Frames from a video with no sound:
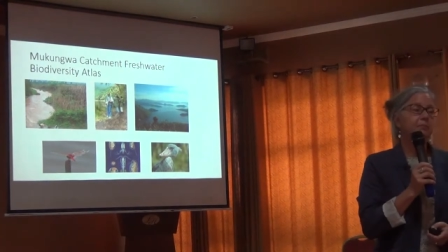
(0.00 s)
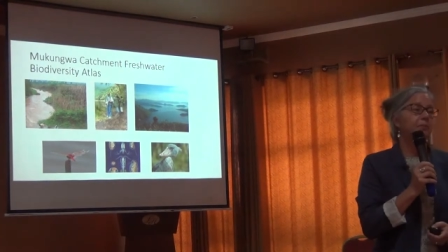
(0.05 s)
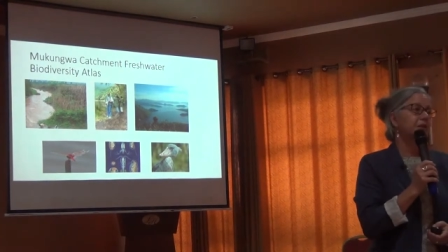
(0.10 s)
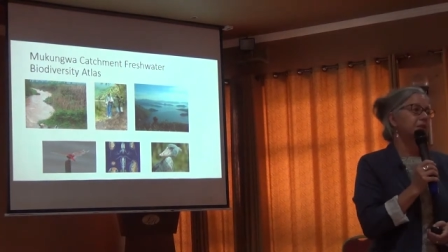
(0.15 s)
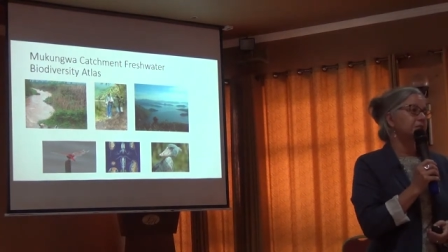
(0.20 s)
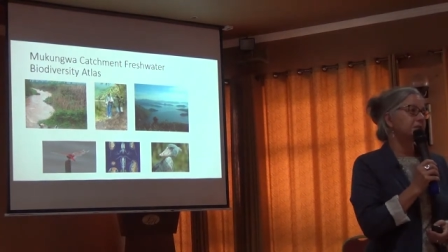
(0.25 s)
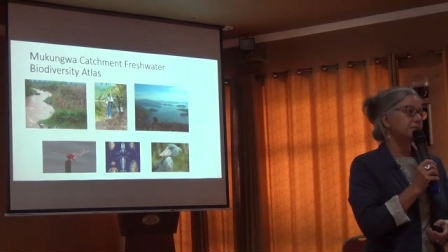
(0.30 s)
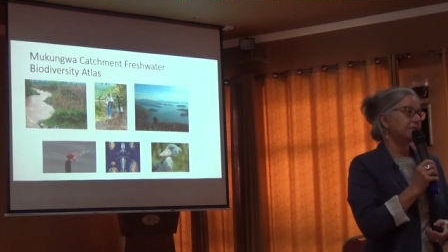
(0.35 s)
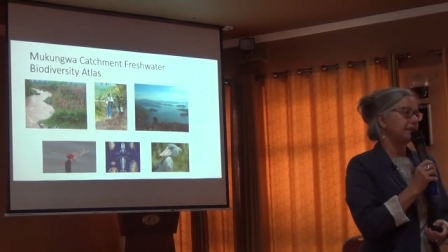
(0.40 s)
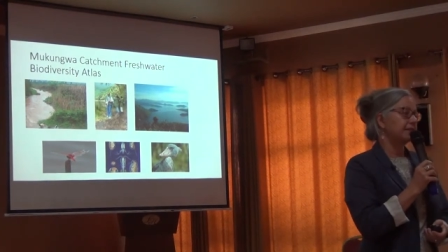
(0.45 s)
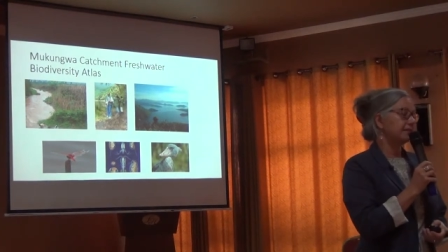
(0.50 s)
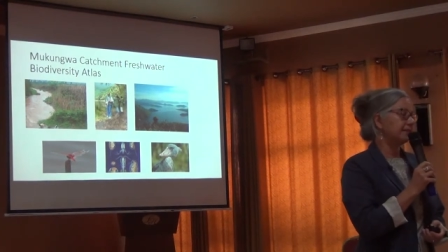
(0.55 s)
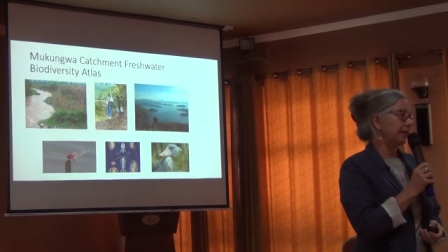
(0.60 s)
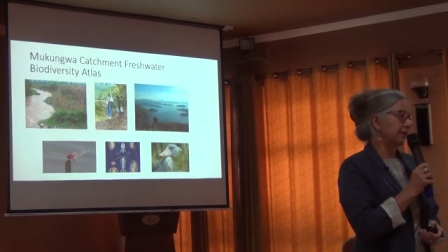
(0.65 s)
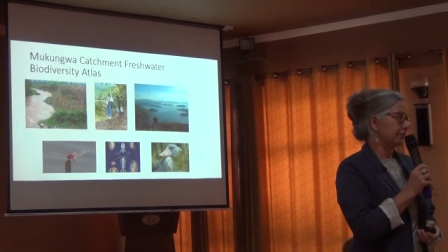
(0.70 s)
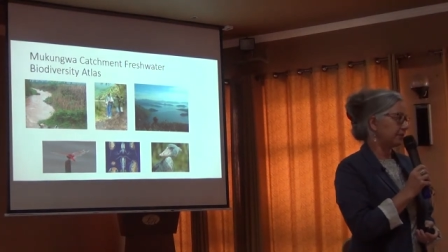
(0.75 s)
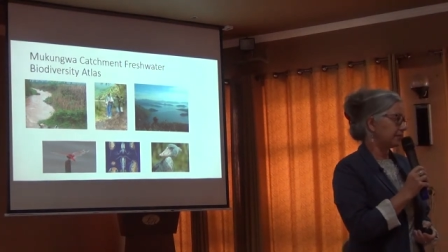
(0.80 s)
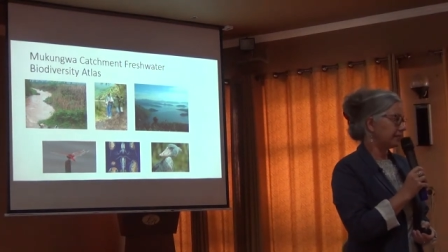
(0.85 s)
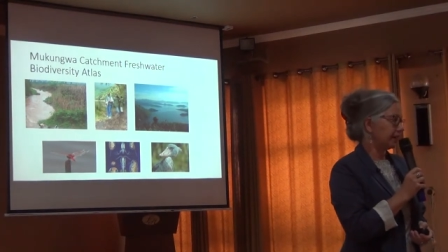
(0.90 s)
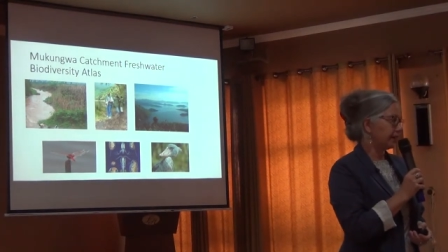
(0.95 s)
Much of it is
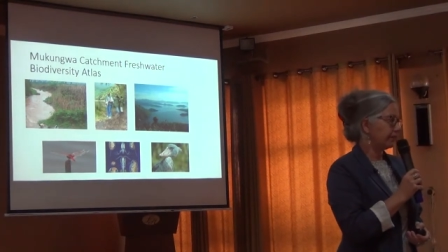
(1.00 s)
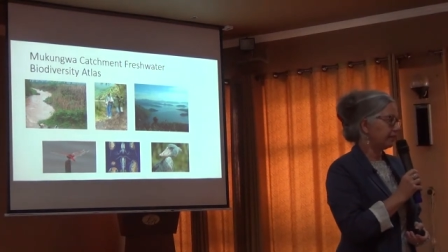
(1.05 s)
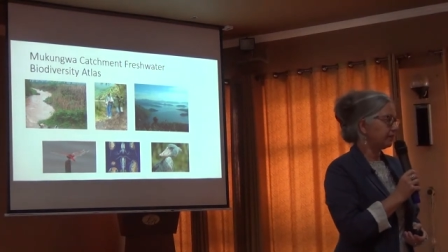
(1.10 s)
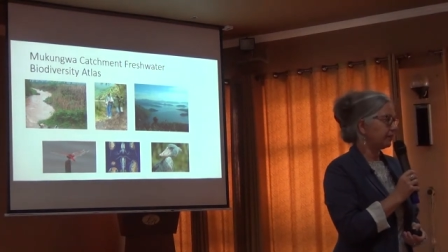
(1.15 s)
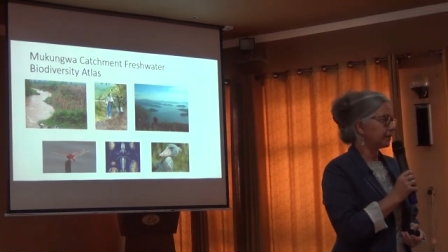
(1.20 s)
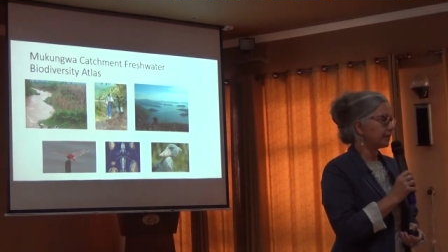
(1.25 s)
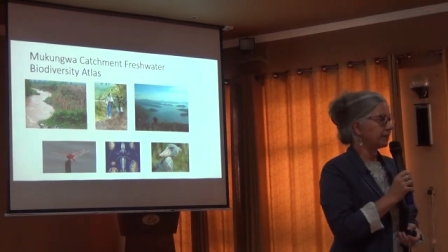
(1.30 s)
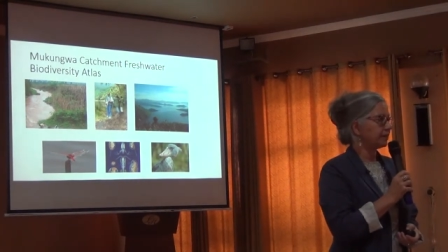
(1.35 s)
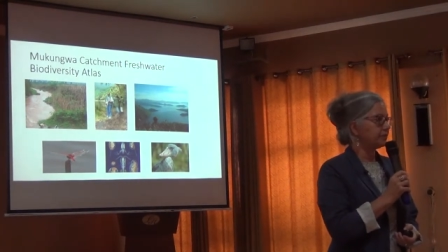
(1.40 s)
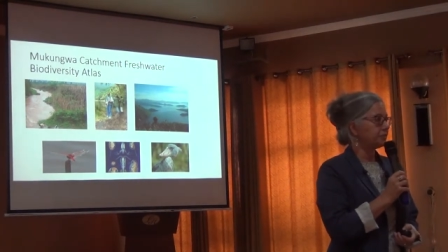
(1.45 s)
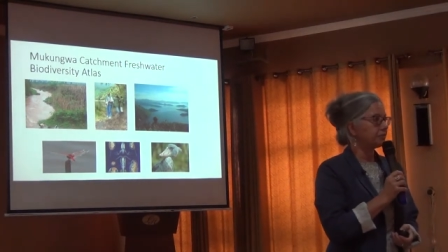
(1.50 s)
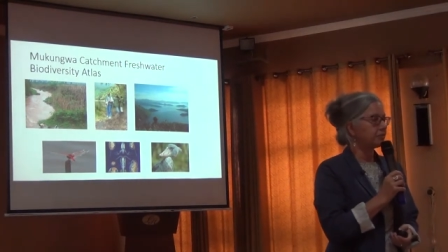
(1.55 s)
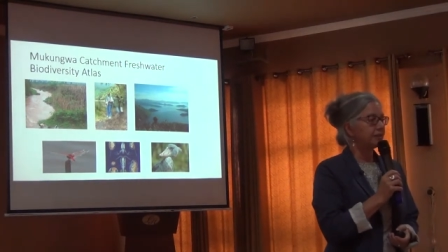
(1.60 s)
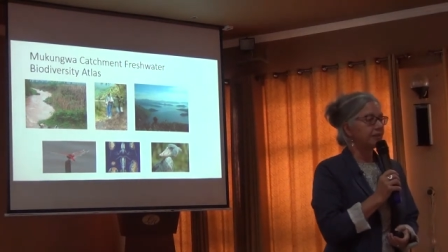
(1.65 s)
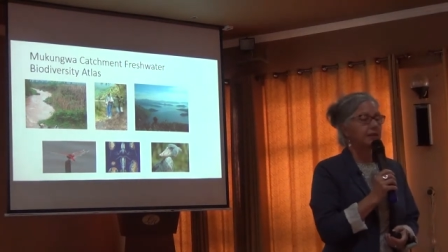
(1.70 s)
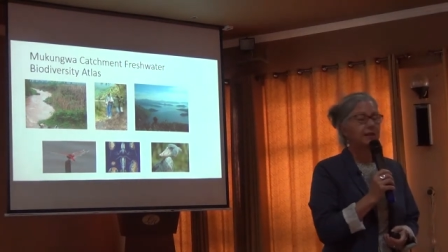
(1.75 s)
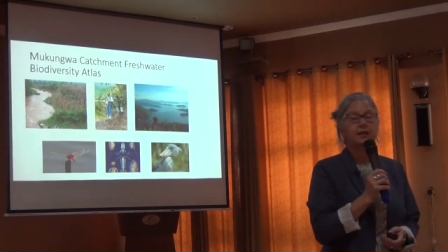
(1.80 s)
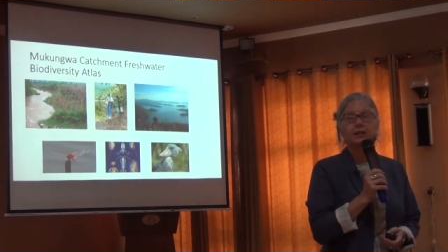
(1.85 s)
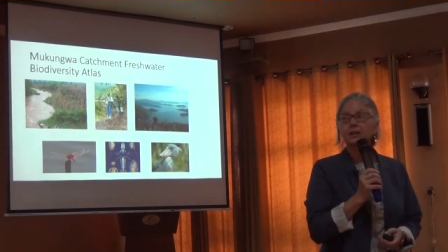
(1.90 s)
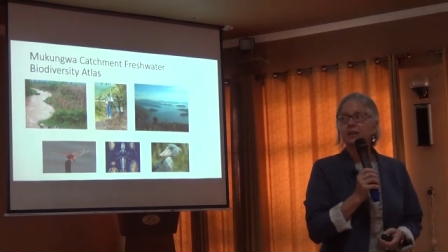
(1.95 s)
outside of the
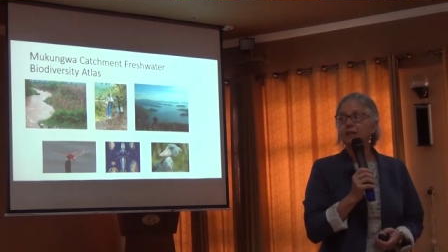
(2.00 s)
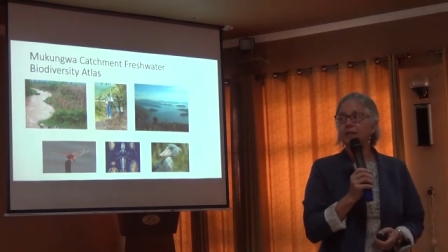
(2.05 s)
country.